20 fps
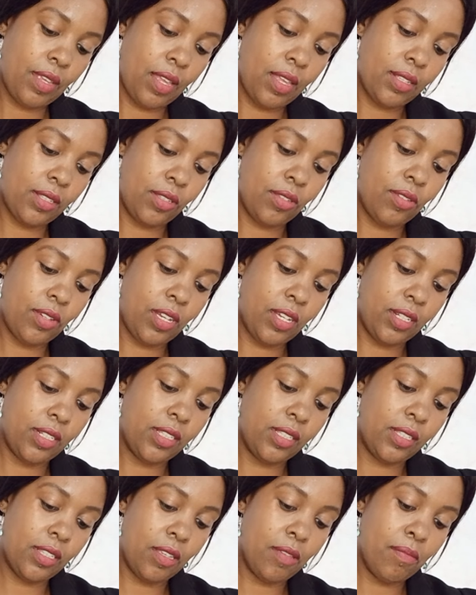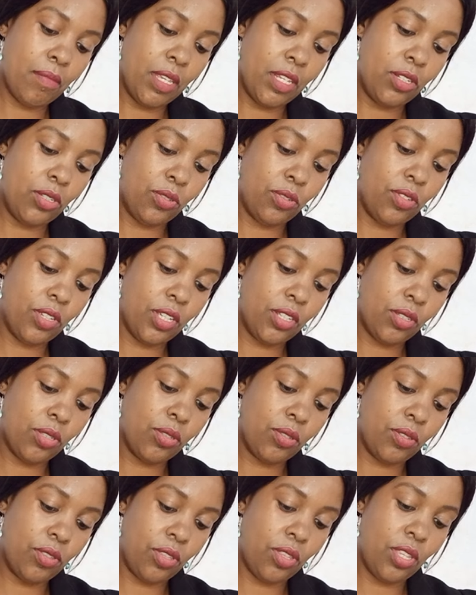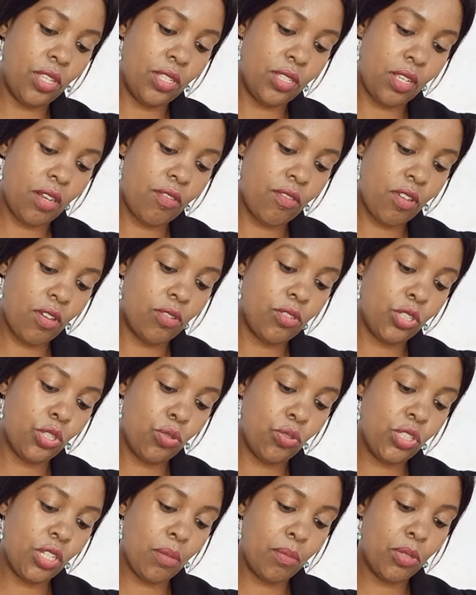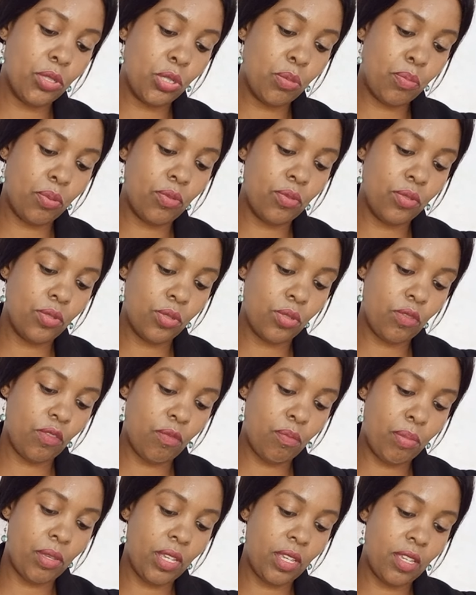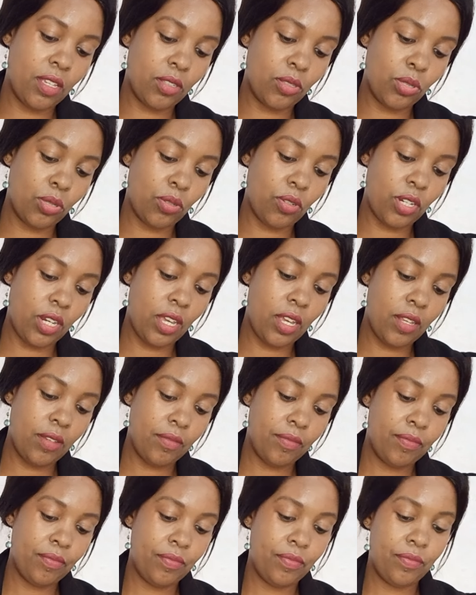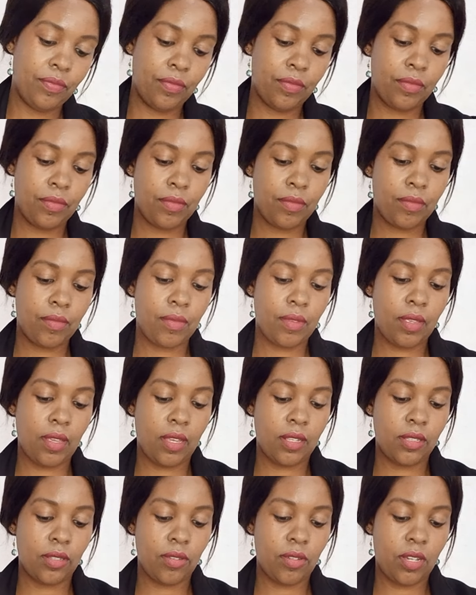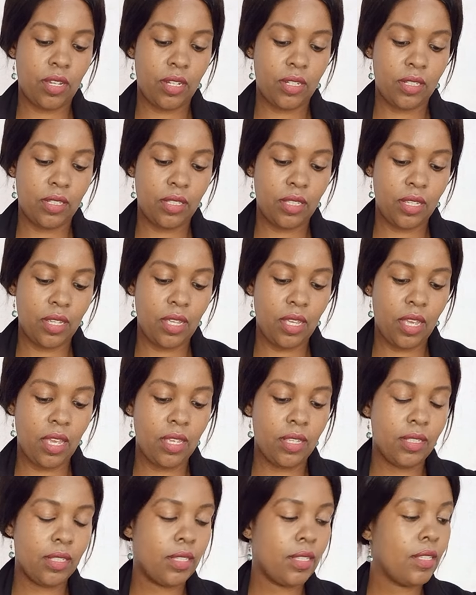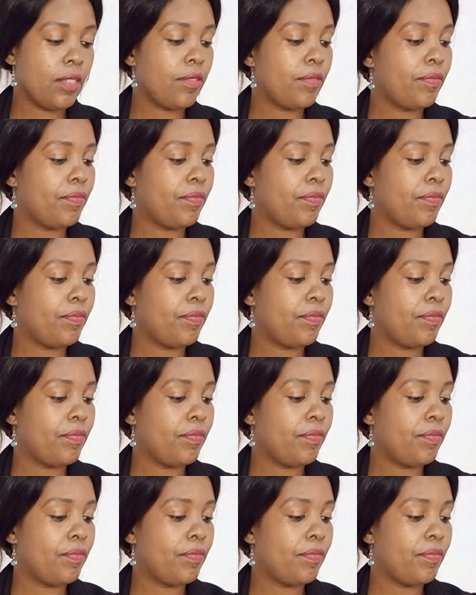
as you can see me doing. So these are around 2 tablespoons of baking soda, as you can see, guys.